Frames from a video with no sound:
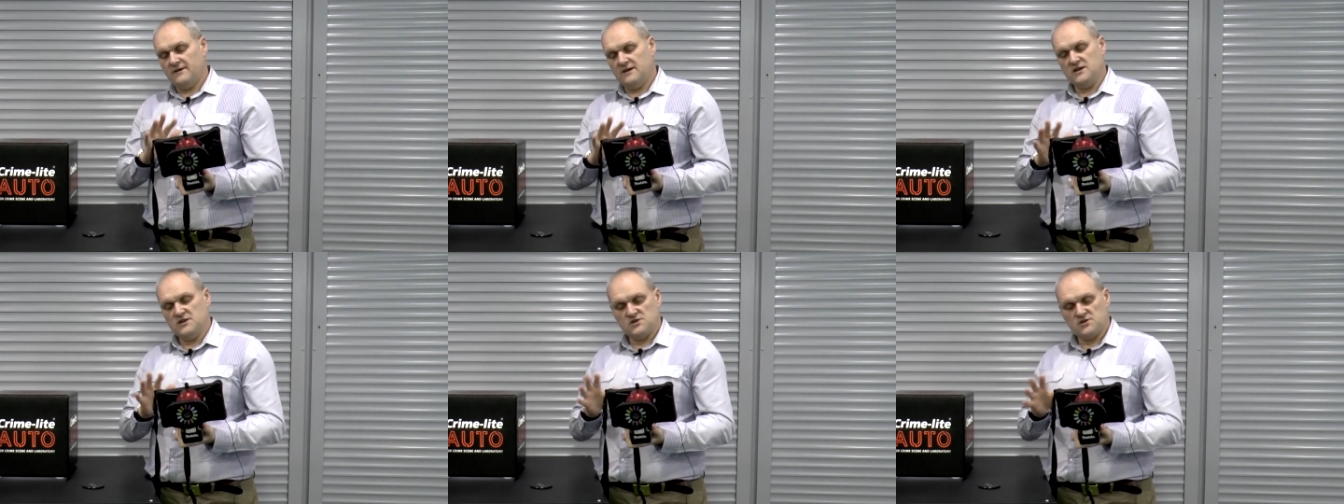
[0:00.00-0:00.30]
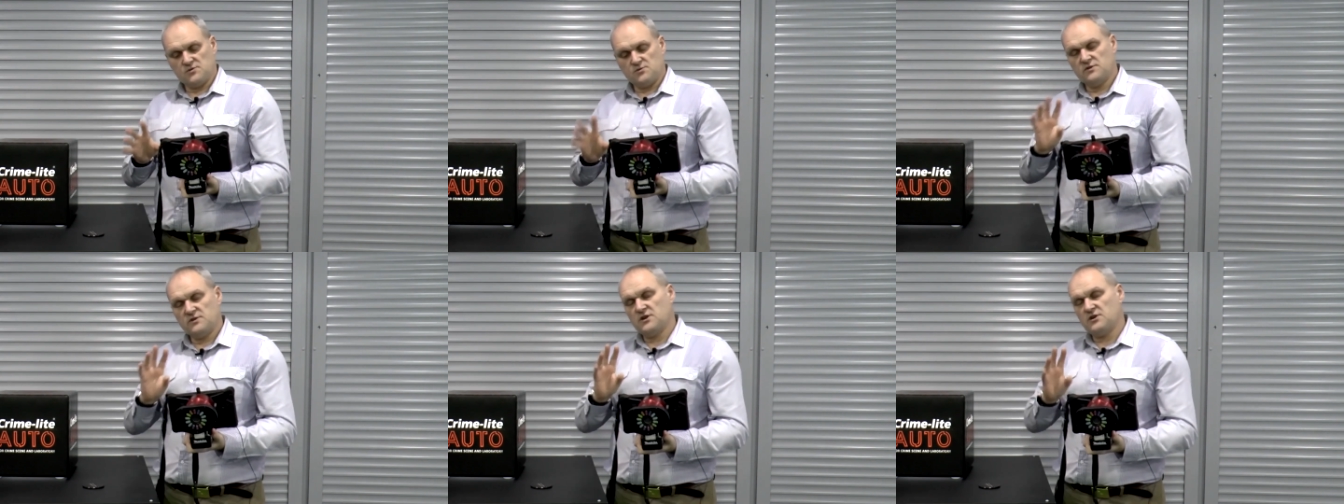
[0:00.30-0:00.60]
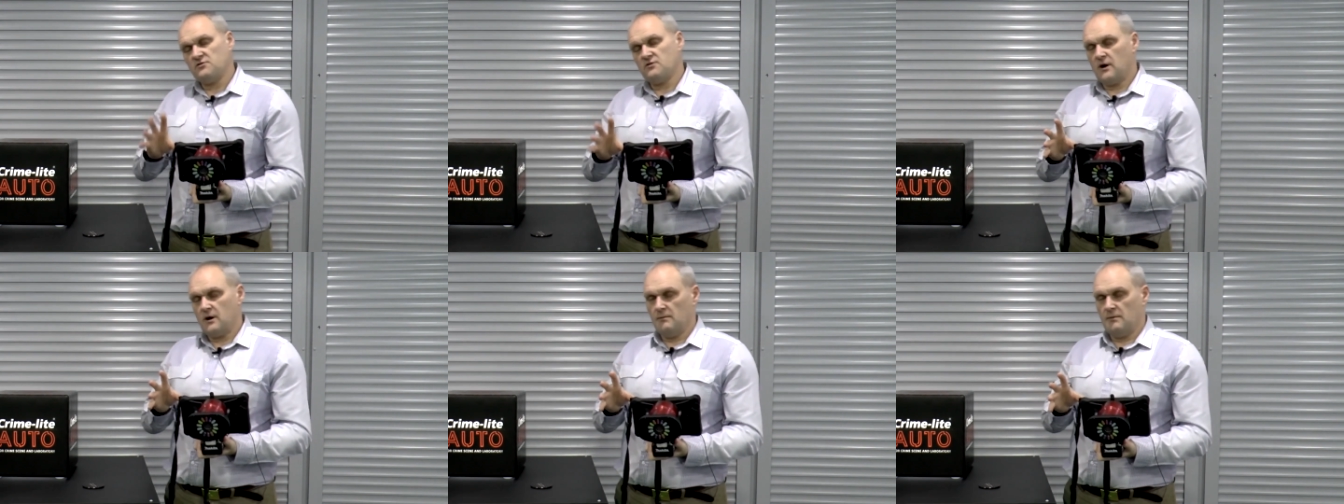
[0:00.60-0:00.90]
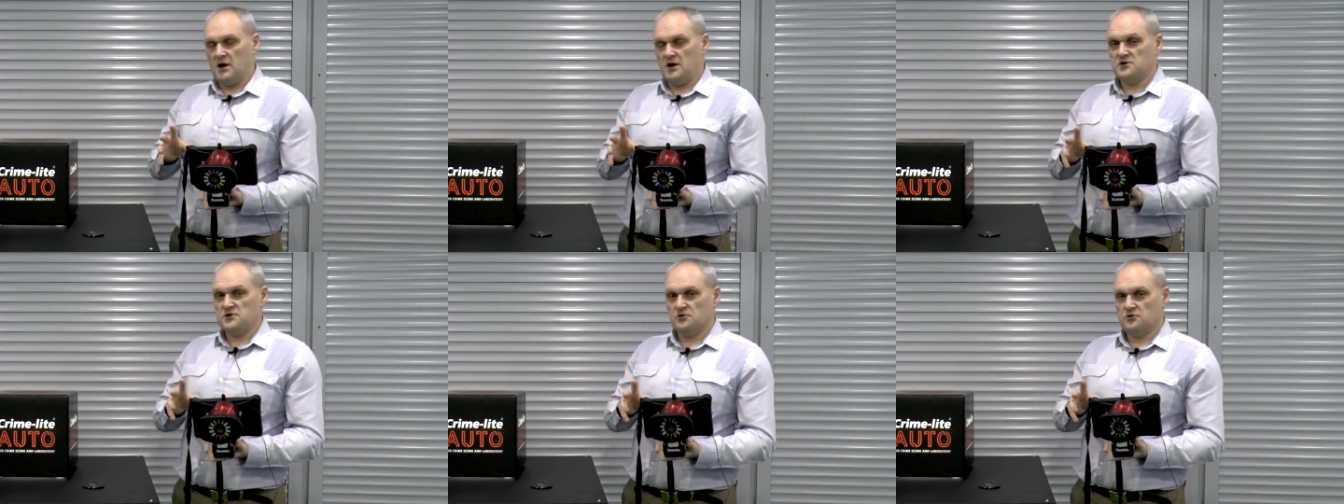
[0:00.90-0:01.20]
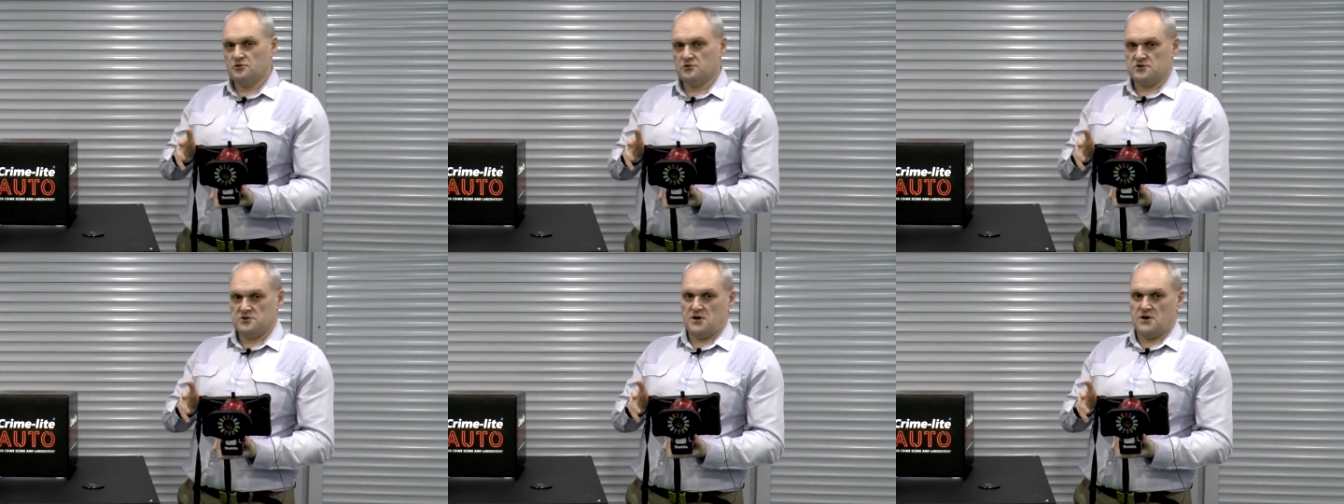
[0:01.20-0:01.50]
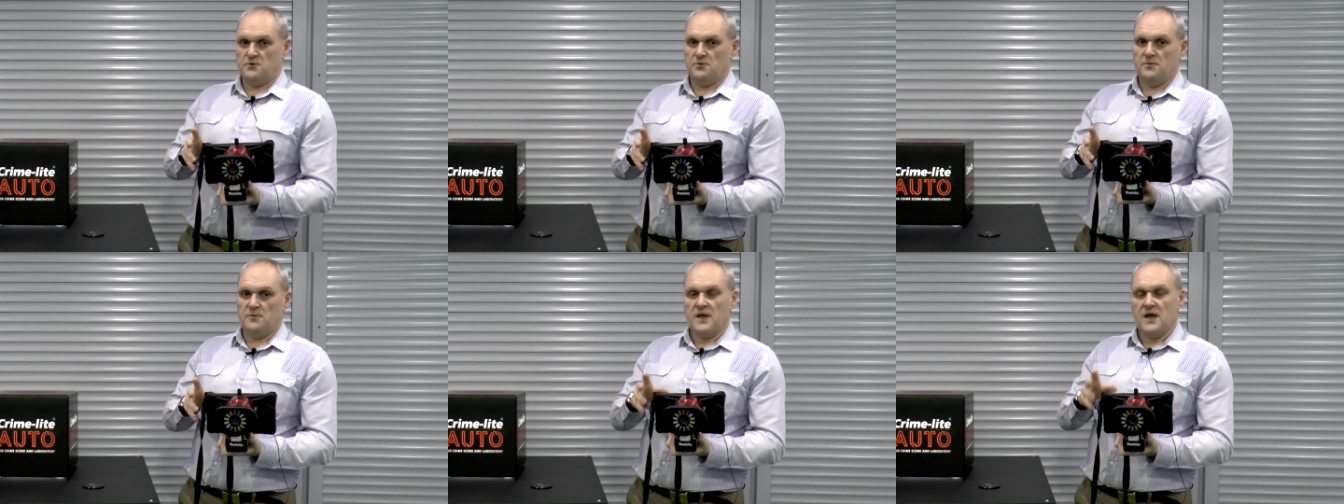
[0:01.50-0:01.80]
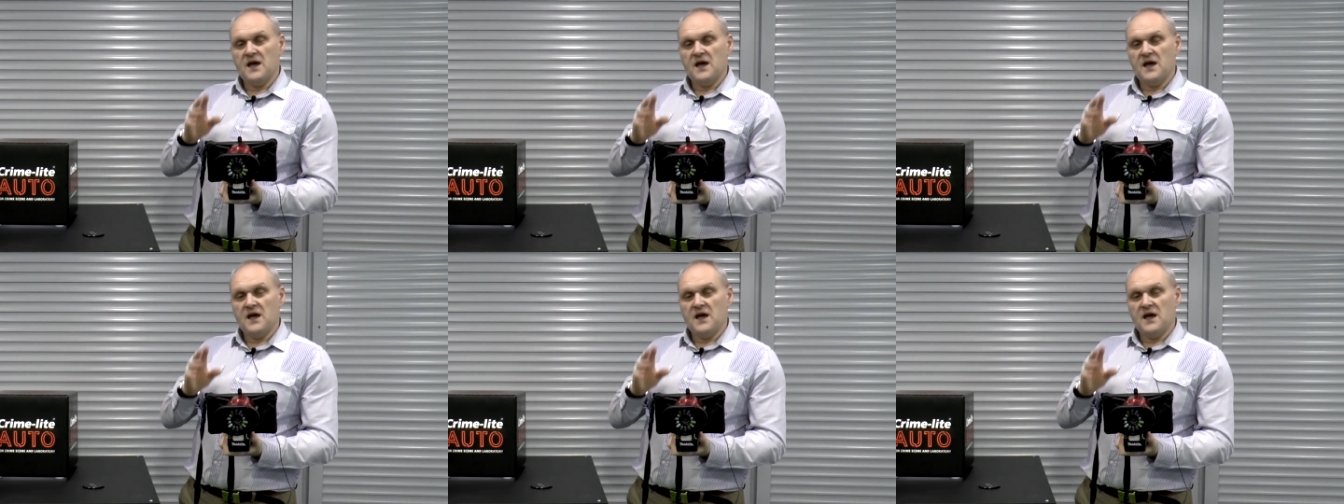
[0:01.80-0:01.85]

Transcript: features with the Crime-lite Auto